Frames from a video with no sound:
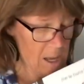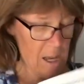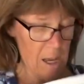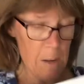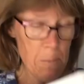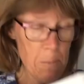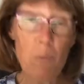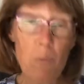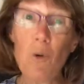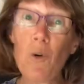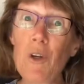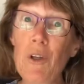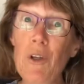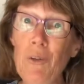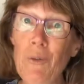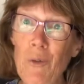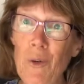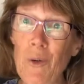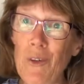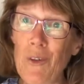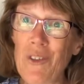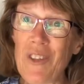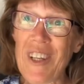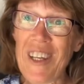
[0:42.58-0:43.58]
morning
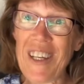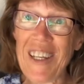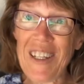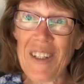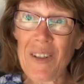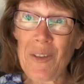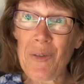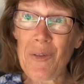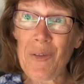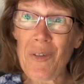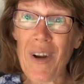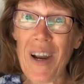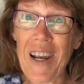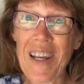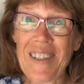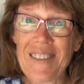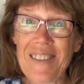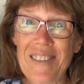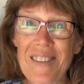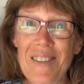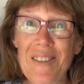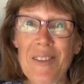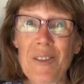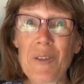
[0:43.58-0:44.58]
routine
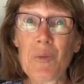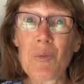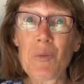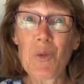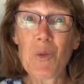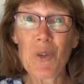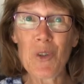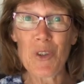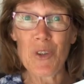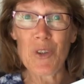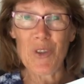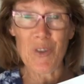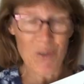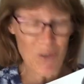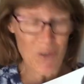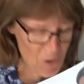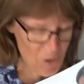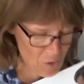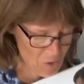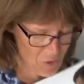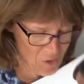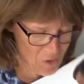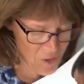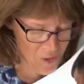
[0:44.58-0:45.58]
phrases and words for
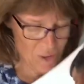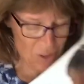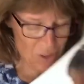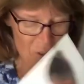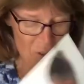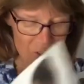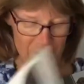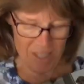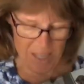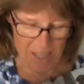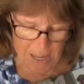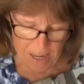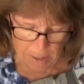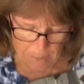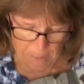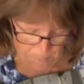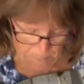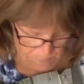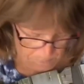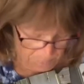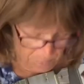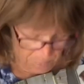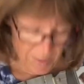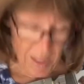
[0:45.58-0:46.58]
you to do there.
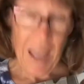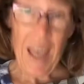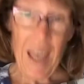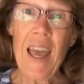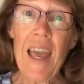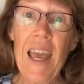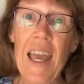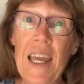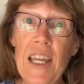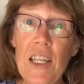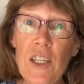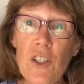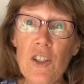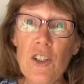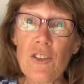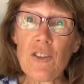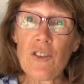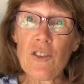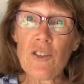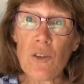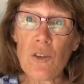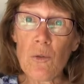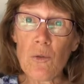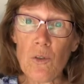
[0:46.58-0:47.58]
And you can
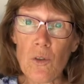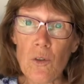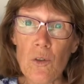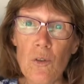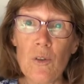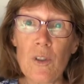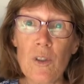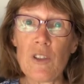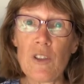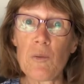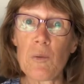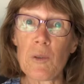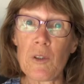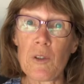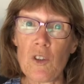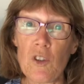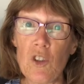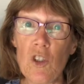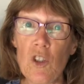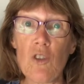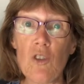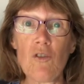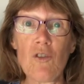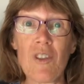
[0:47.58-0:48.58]
still do this with
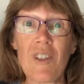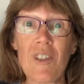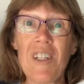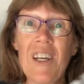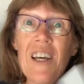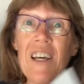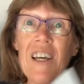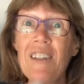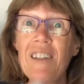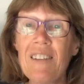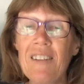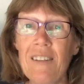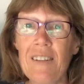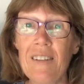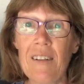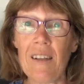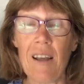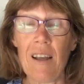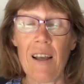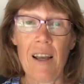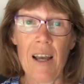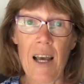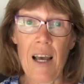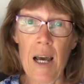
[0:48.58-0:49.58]
children in
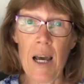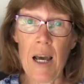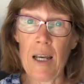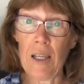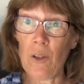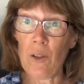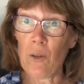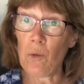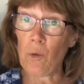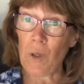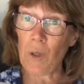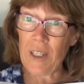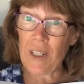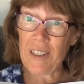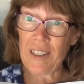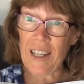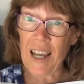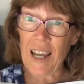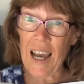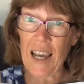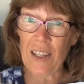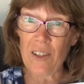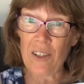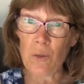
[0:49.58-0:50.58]
your
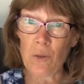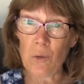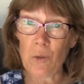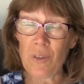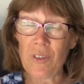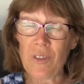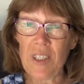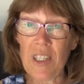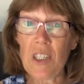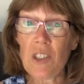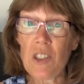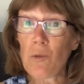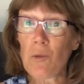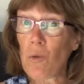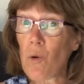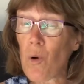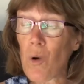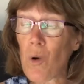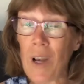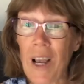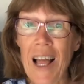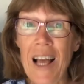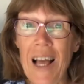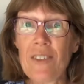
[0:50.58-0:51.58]
kindergarten or centre or
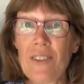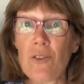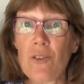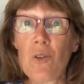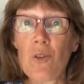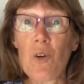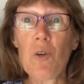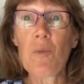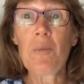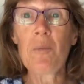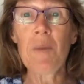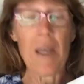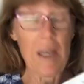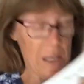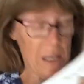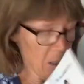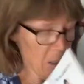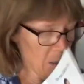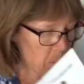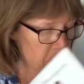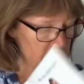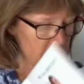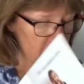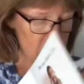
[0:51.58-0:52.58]
classroom,
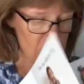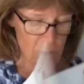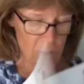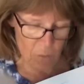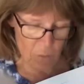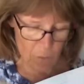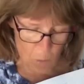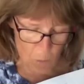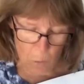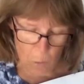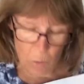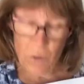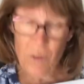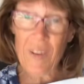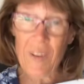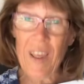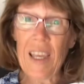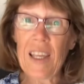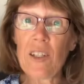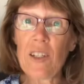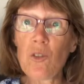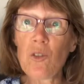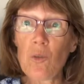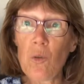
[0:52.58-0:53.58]
because of course they
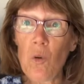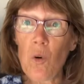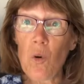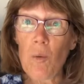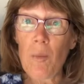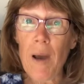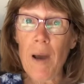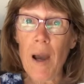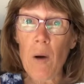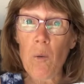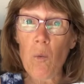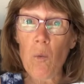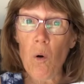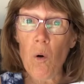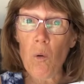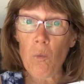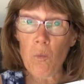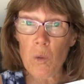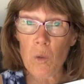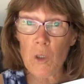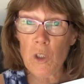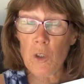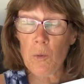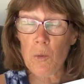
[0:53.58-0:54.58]
can talk about
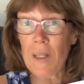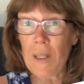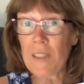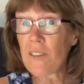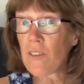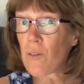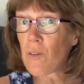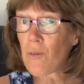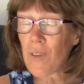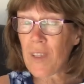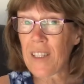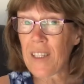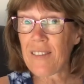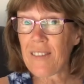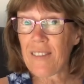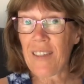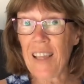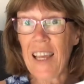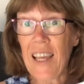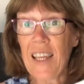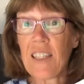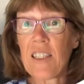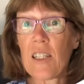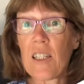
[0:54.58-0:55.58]
which ones of these
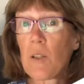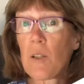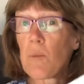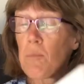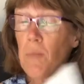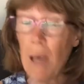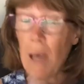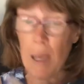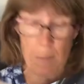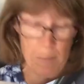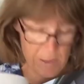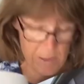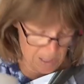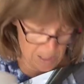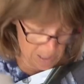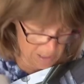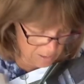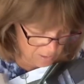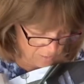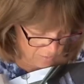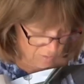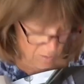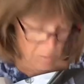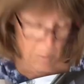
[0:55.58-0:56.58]
they did, and maybe they
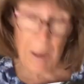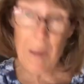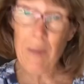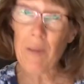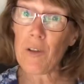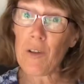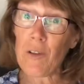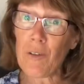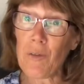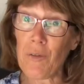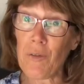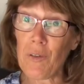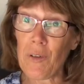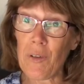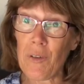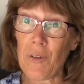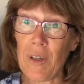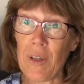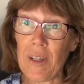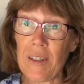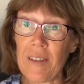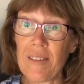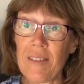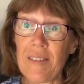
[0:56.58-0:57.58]
did some other different
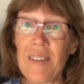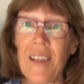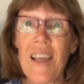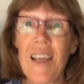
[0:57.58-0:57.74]
things.